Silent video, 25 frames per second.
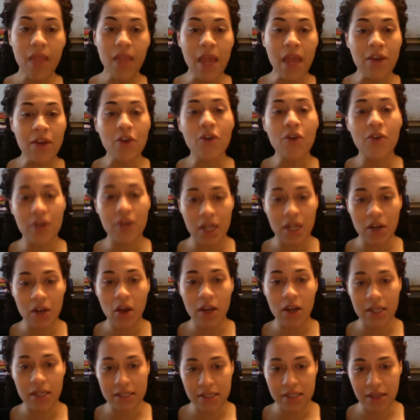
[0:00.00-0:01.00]
and earn an
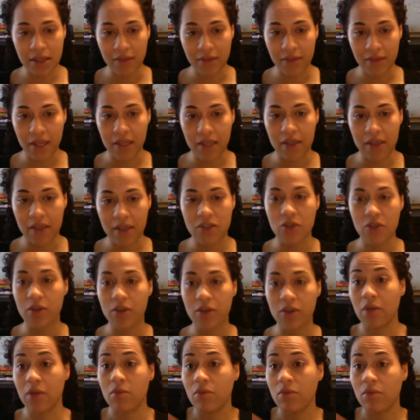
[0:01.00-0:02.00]
honest living,
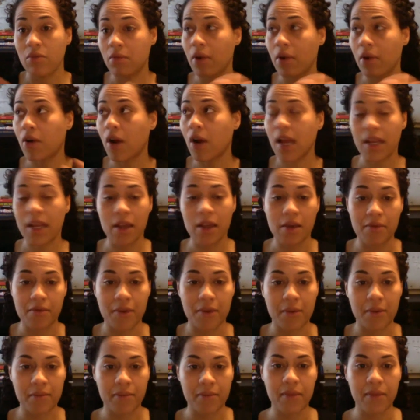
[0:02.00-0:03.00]
certainly where I come
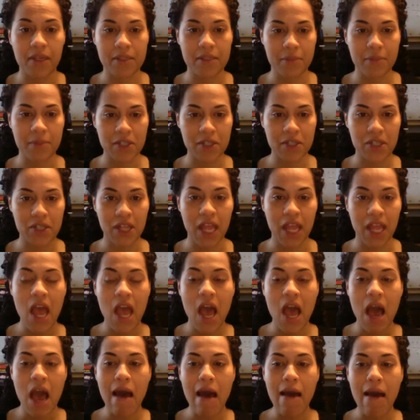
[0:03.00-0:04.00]
from, especially.
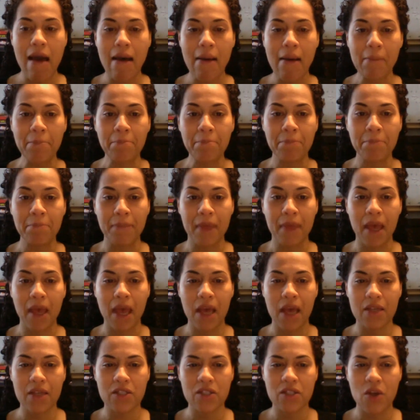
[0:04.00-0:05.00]

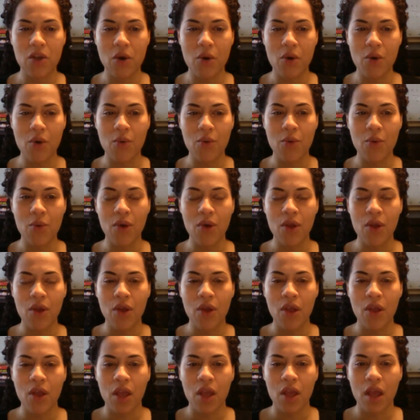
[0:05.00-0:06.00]
So
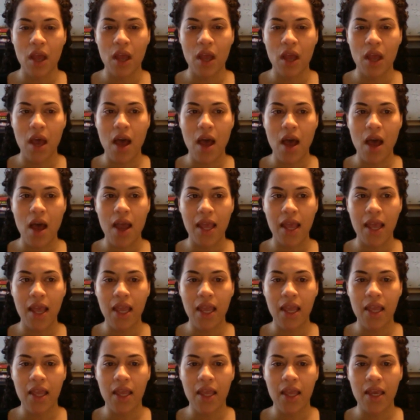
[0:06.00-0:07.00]

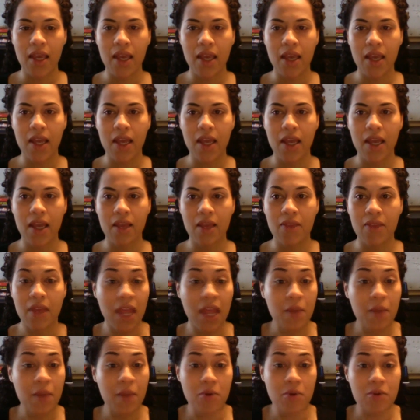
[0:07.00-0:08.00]

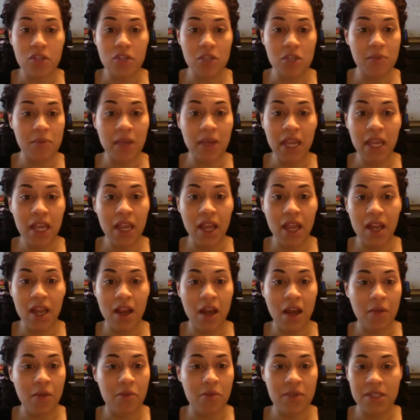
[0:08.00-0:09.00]
they approached me and
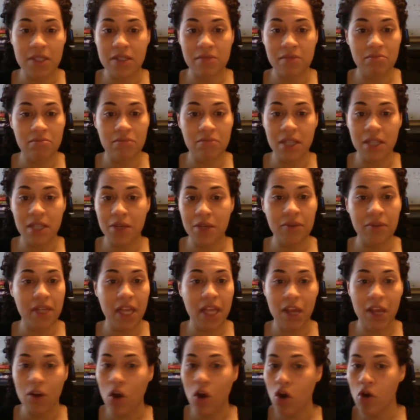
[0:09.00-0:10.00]
I was
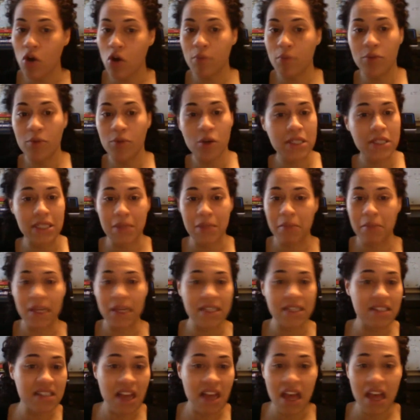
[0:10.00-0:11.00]
literally at home nursing my
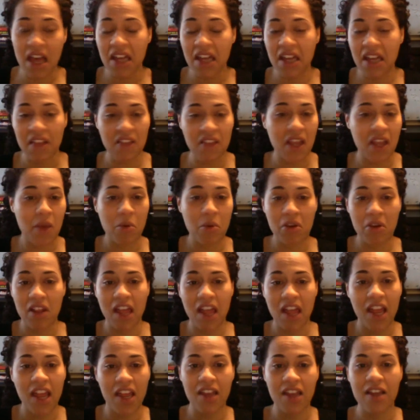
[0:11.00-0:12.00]
son and they were
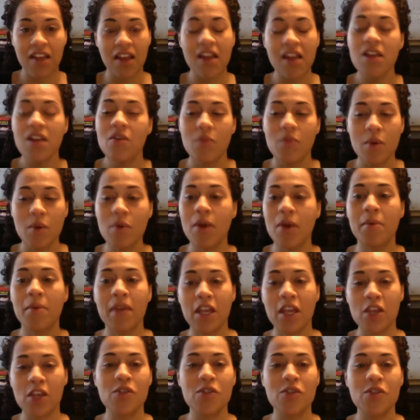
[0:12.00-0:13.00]
like, we want to
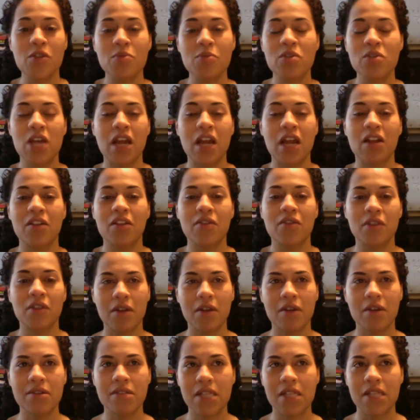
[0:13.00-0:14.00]
make a YouTube channel of you.
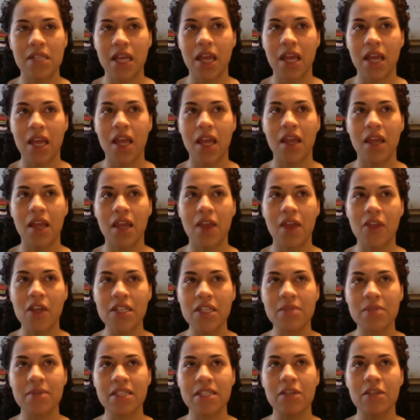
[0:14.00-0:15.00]
And I was like, I
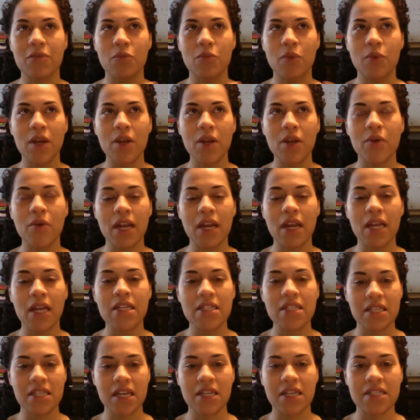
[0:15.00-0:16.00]
thought to myself, what a great
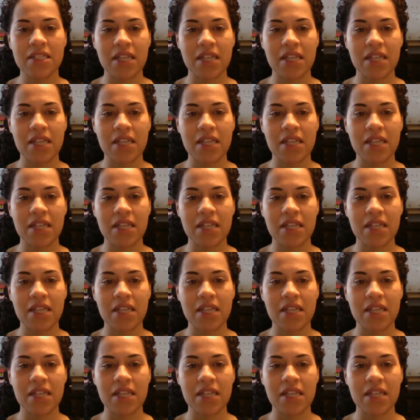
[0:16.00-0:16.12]
idea, because